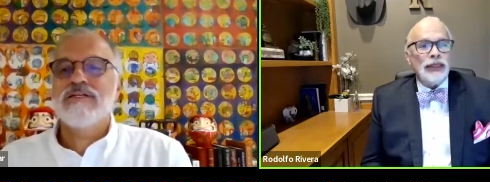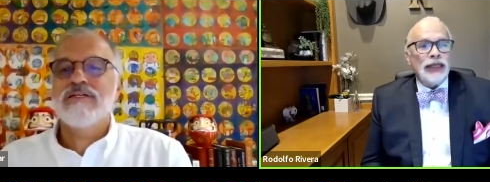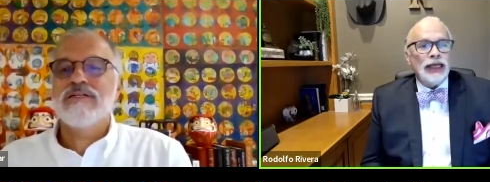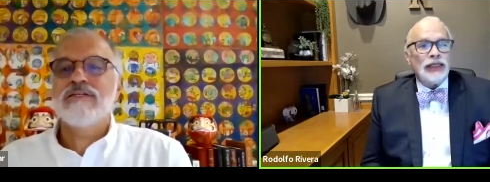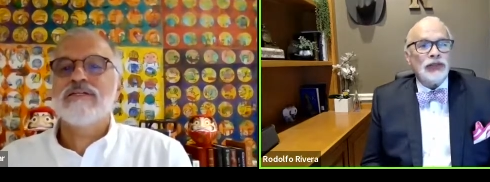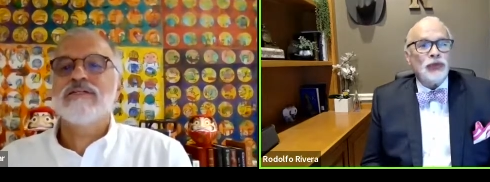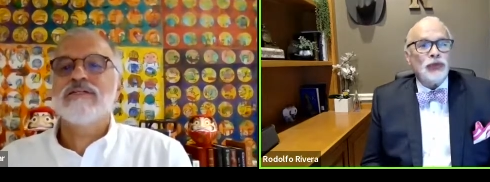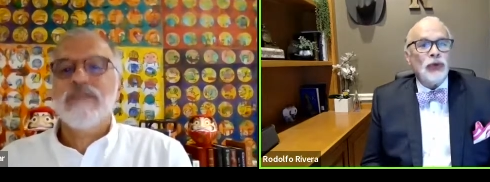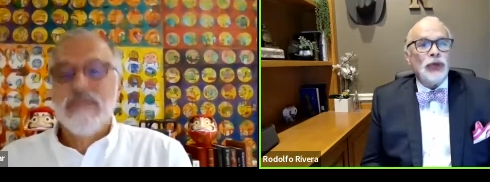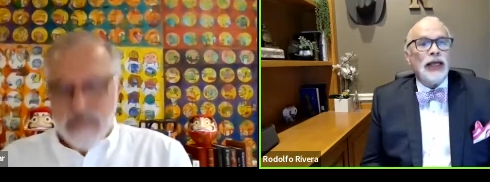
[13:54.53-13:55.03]

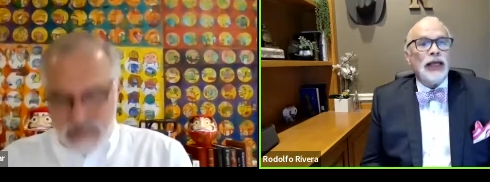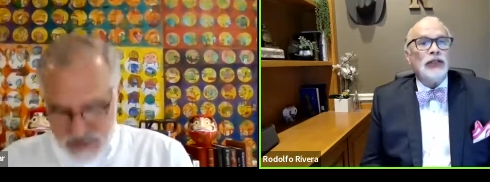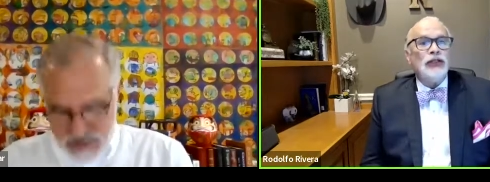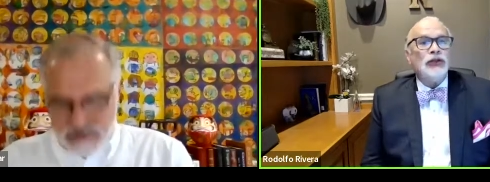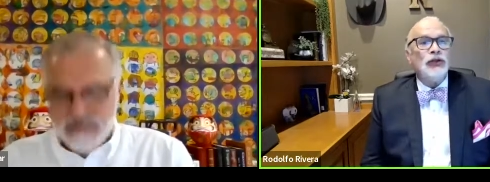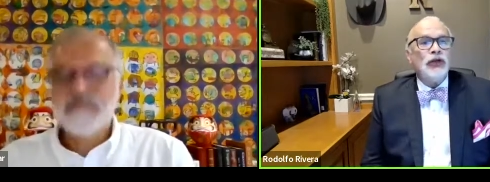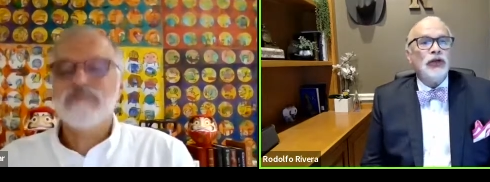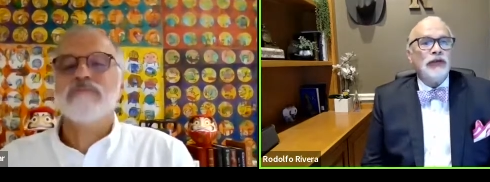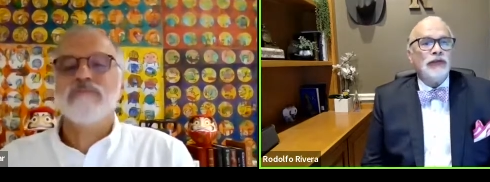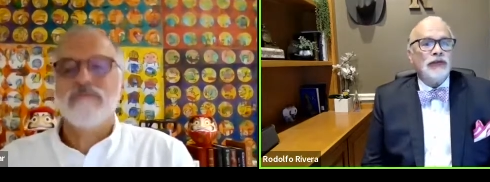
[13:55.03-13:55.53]
Speaker 1: that's what i
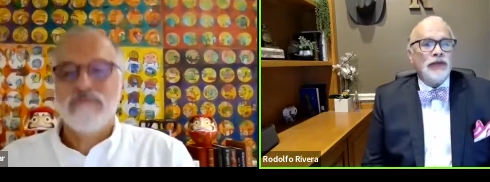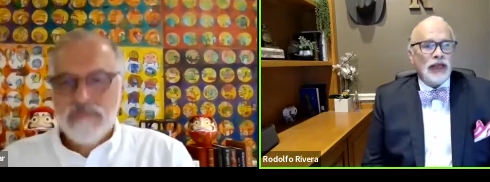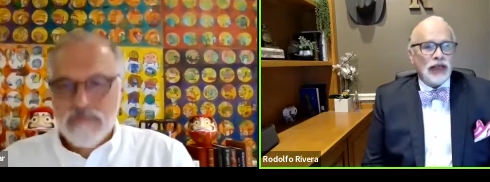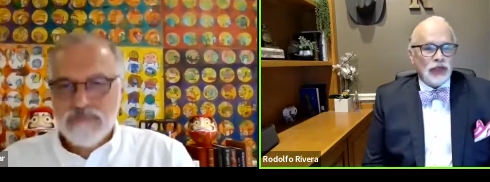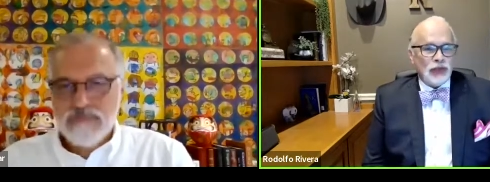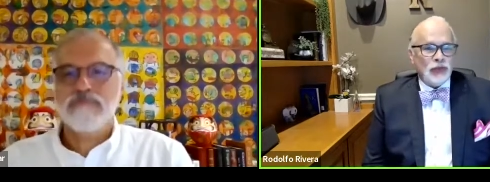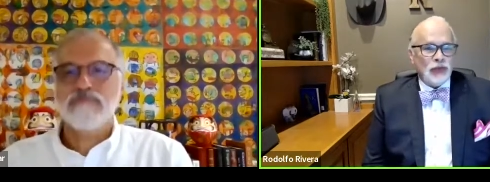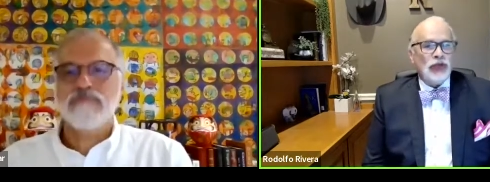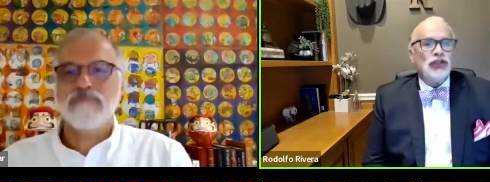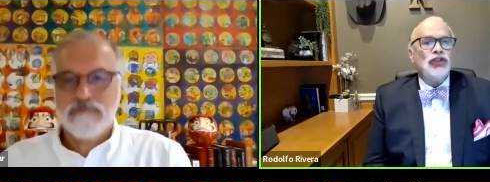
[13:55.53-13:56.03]
took
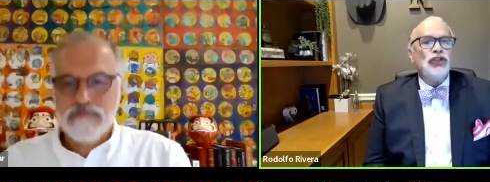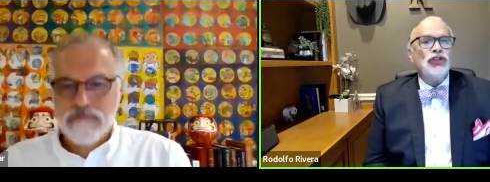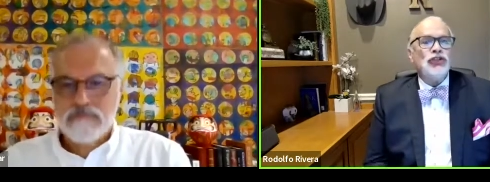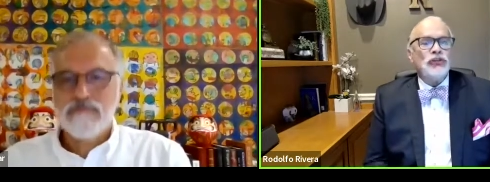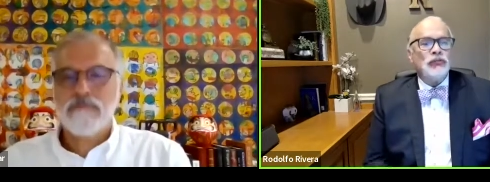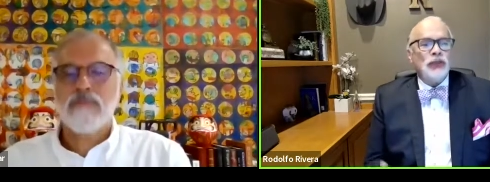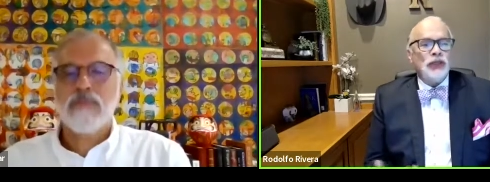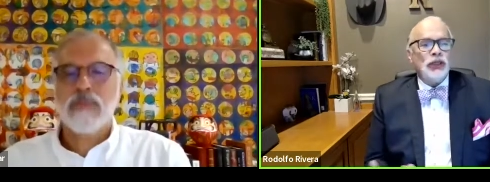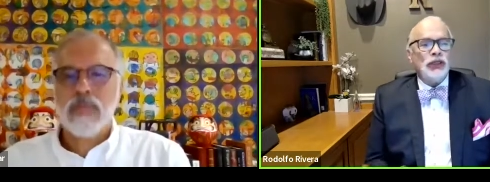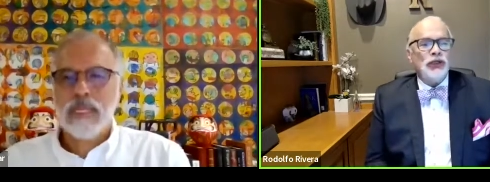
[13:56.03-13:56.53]
evaluation
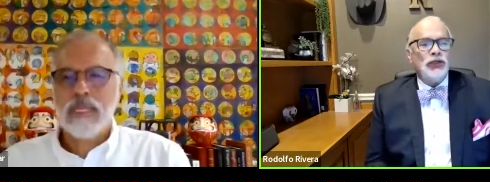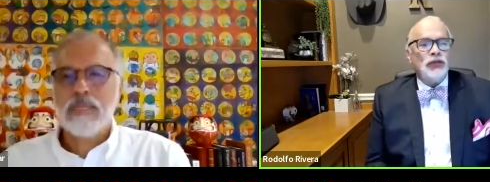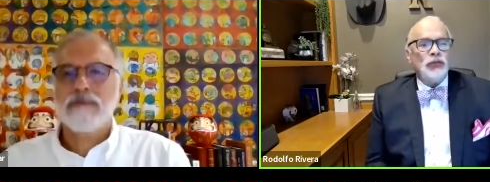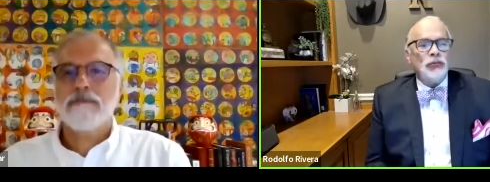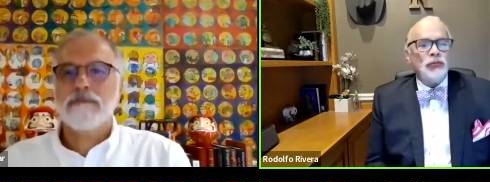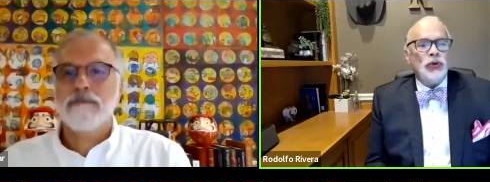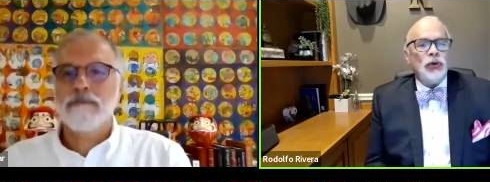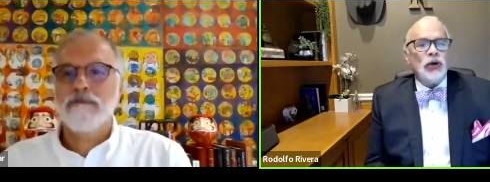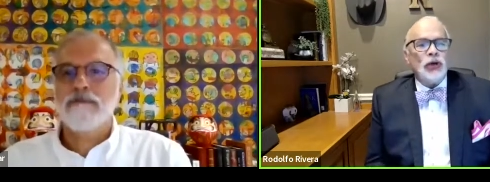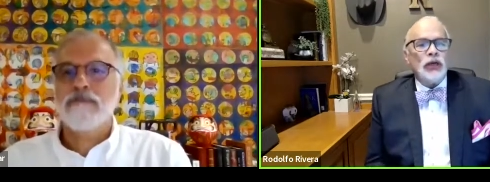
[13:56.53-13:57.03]
to mean in
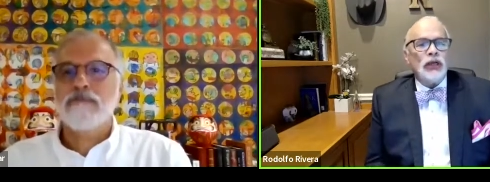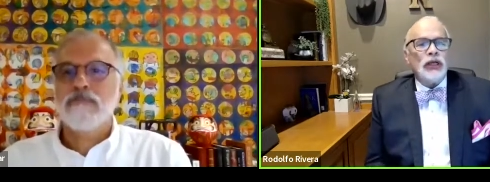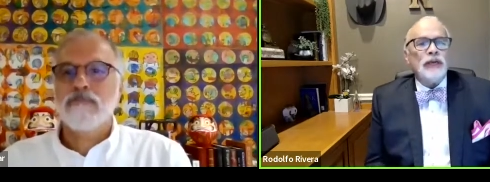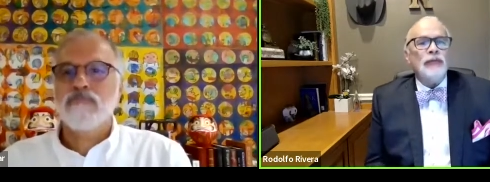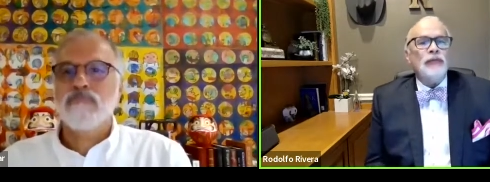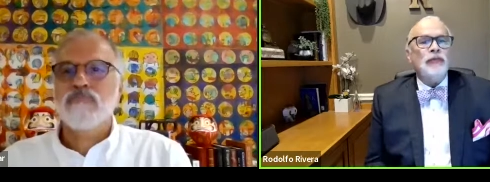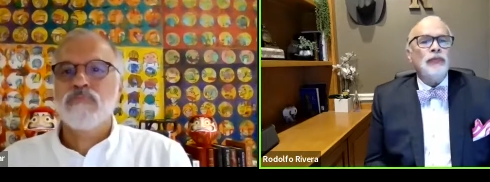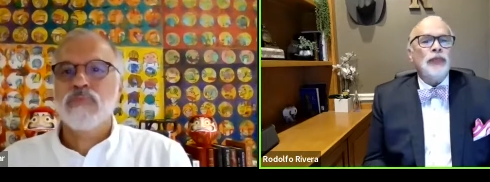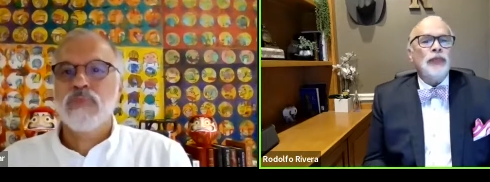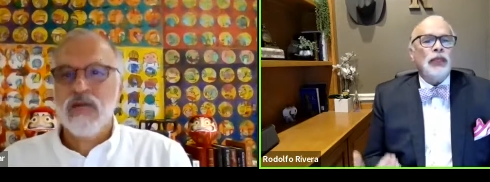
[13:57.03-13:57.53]
your book
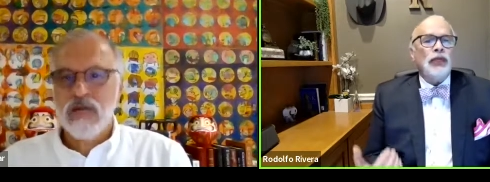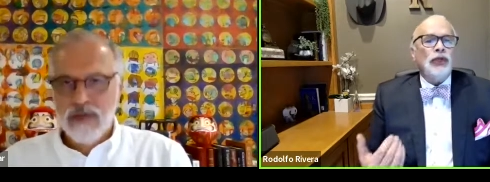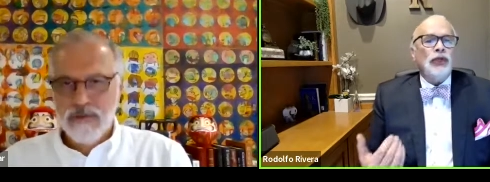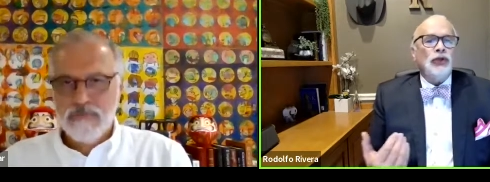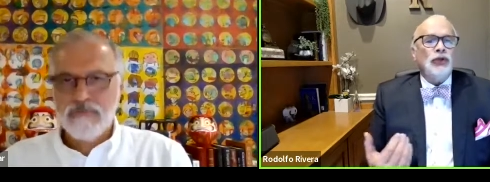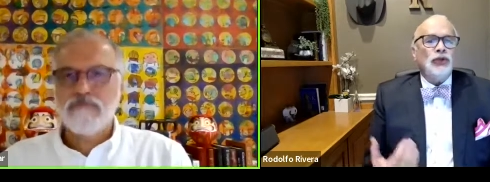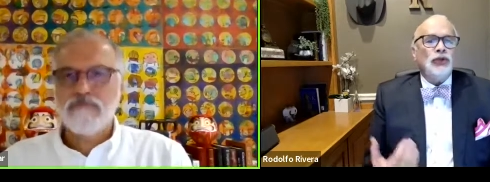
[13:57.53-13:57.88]
yeah.